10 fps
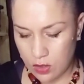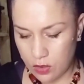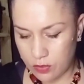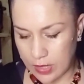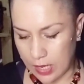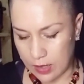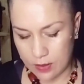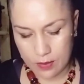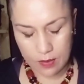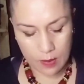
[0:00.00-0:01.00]
okay,
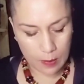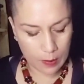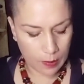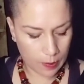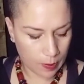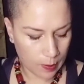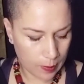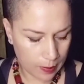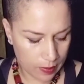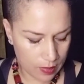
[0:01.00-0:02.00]

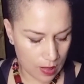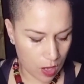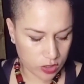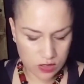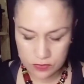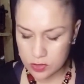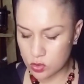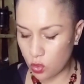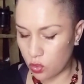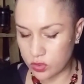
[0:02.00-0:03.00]
lots of
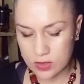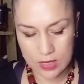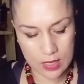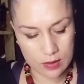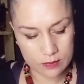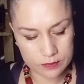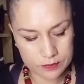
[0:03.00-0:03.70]
swords here.